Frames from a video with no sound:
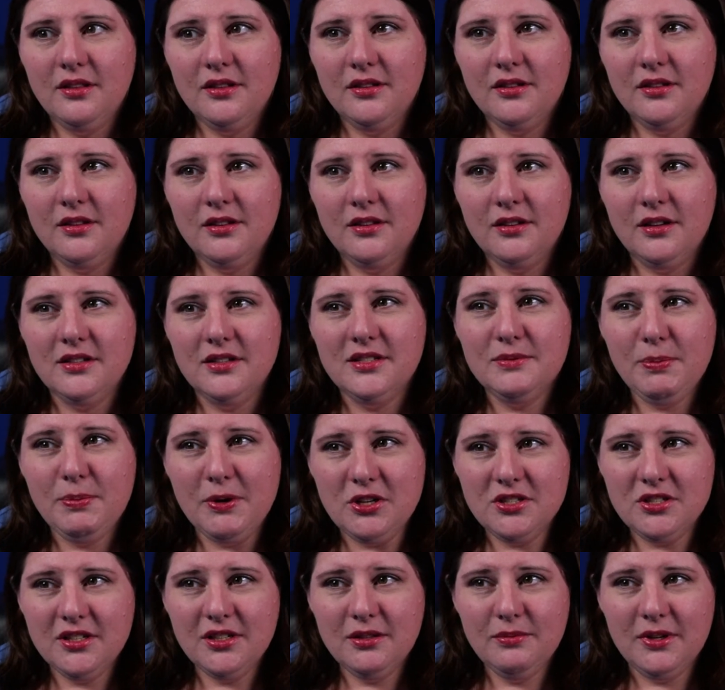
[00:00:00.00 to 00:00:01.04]

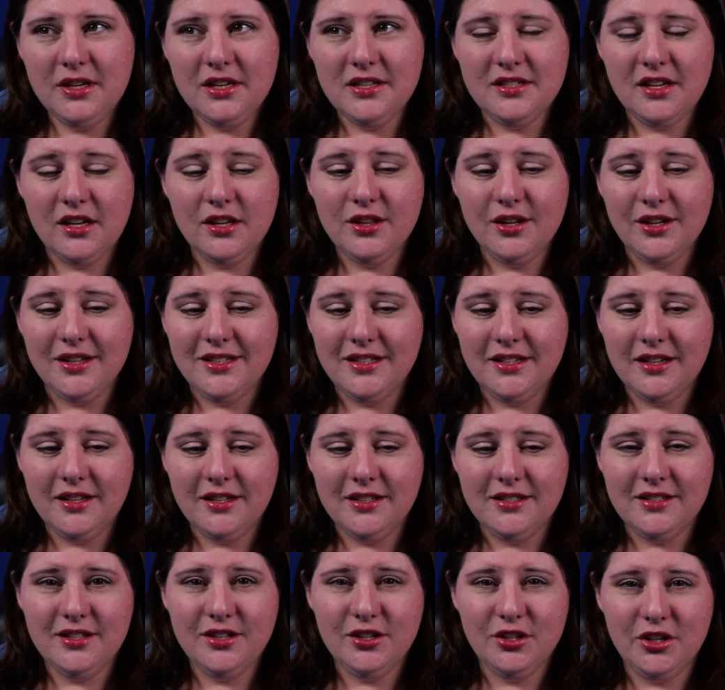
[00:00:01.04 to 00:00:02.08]
Especially because I thought
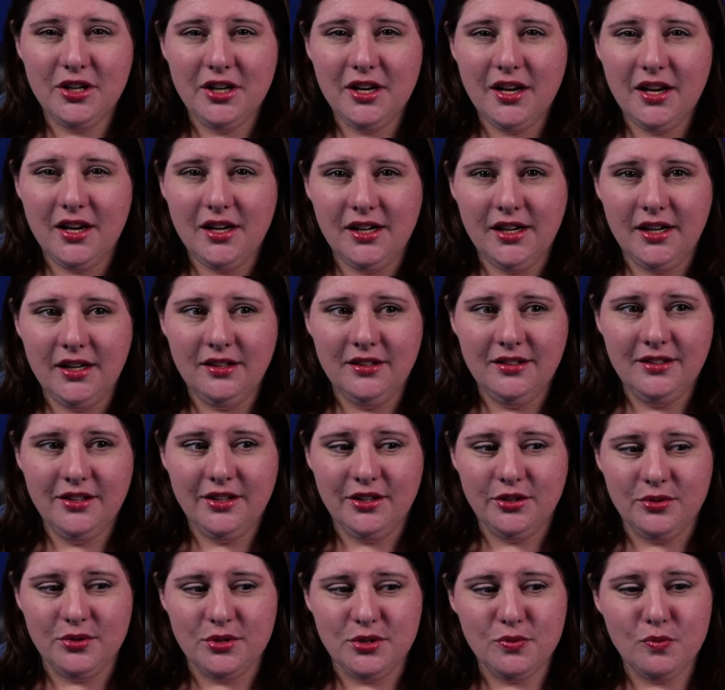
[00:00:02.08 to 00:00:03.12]
Eternity Isle, there
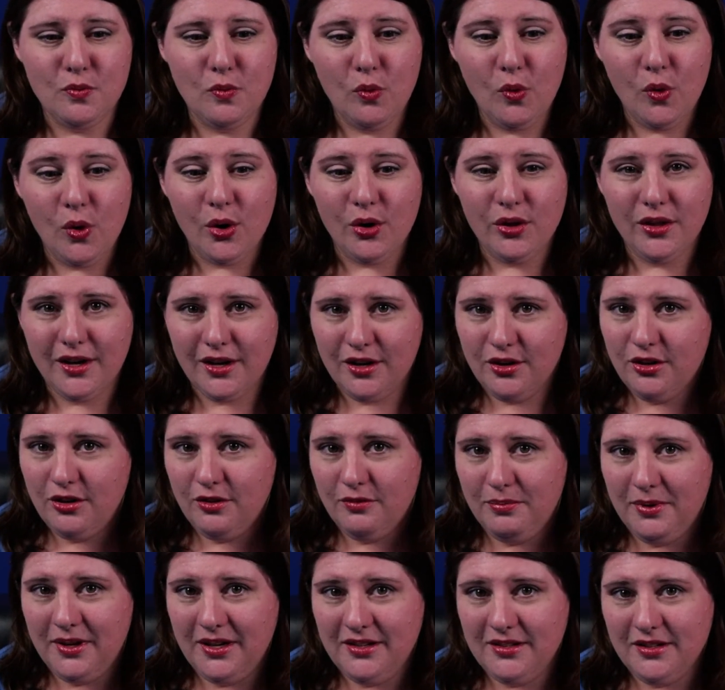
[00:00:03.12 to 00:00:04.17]
was more that could have
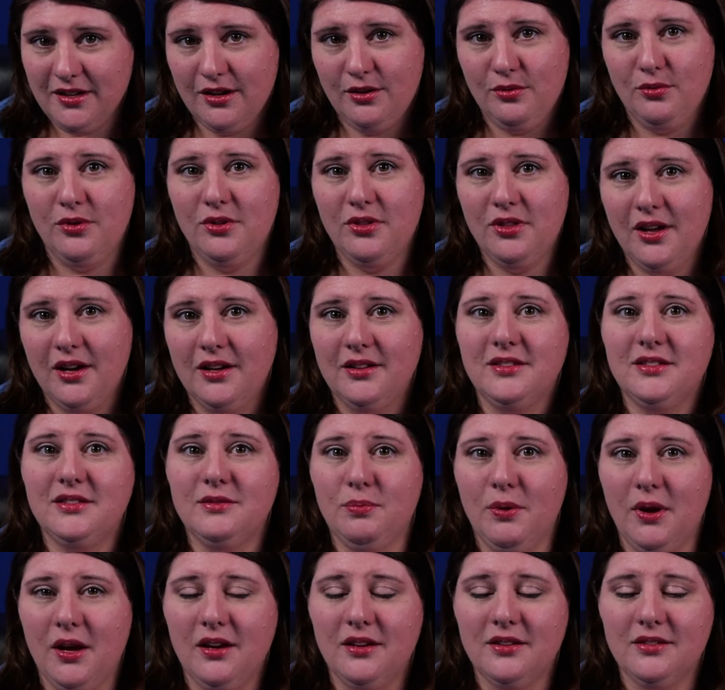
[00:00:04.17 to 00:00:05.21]
been done with that
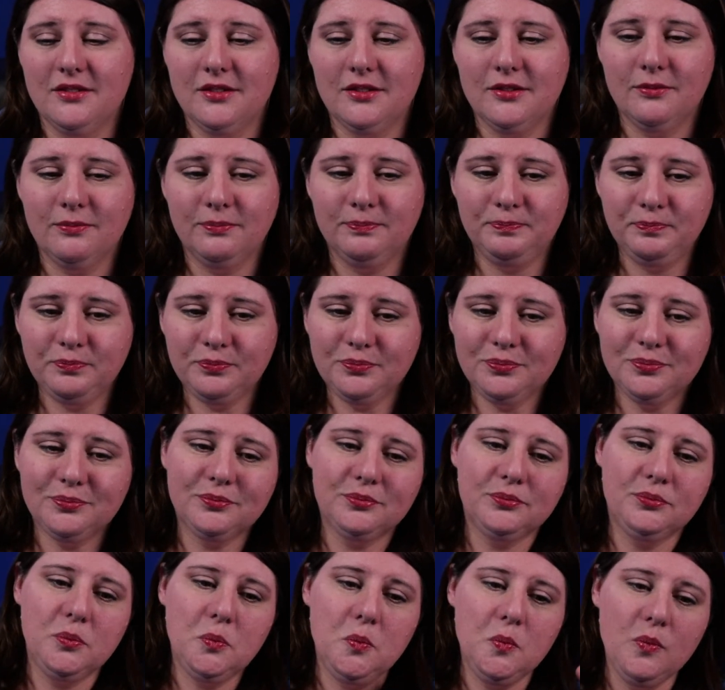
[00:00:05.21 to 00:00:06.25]
space.
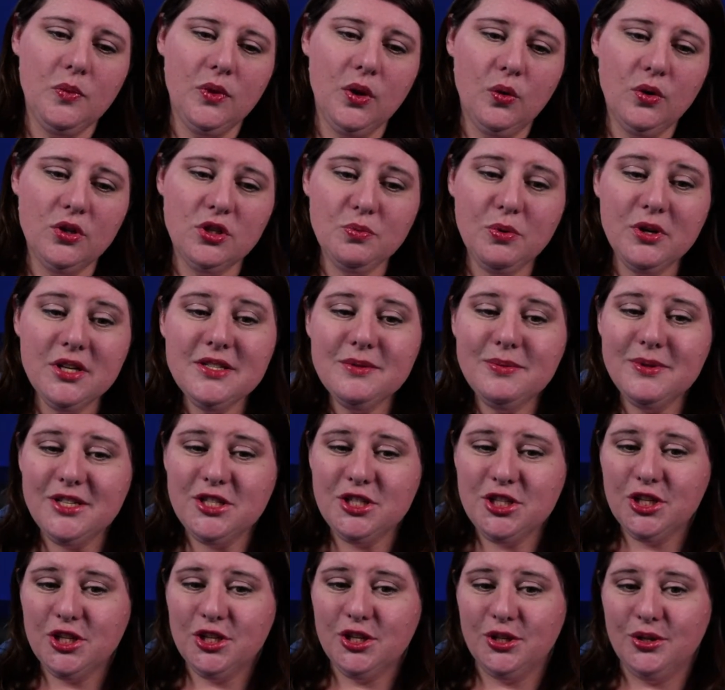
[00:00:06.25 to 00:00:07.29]
Which brings me
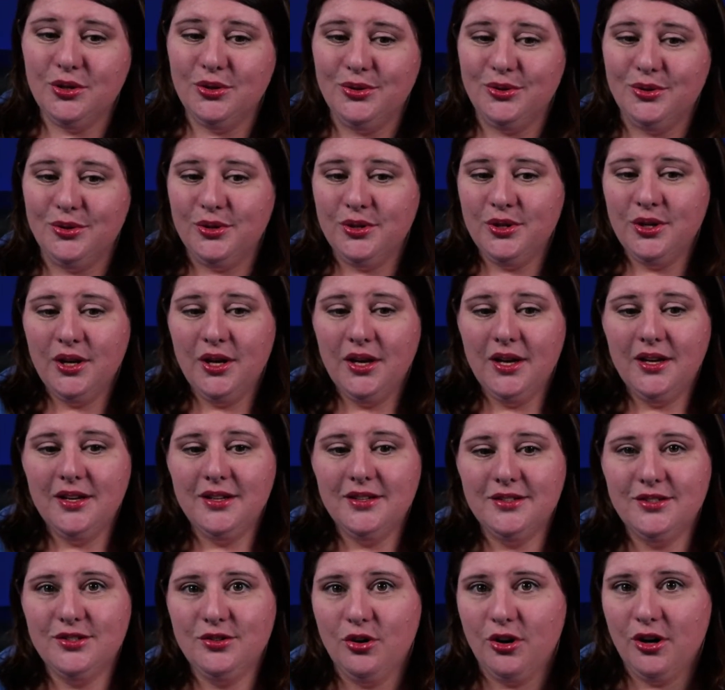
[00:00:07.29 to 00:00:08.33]
to
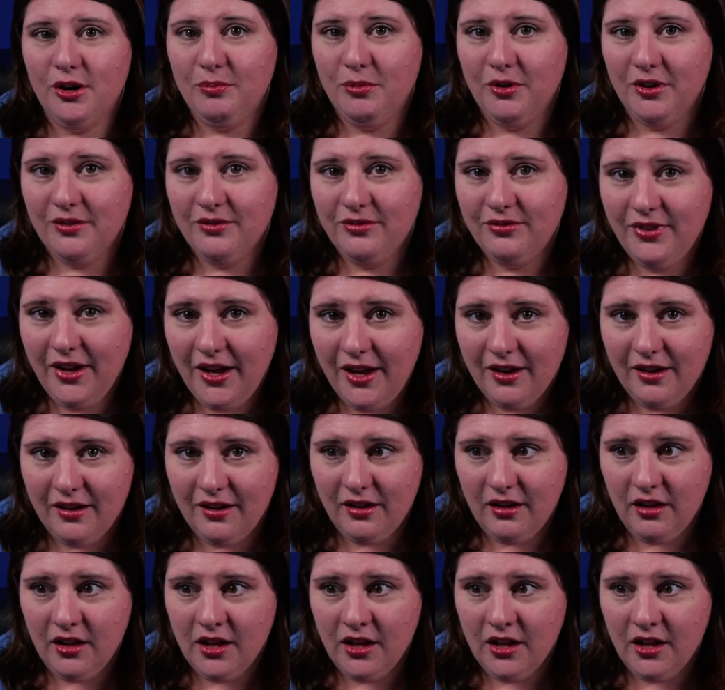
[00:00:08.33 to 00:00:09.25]
Storybook Vale.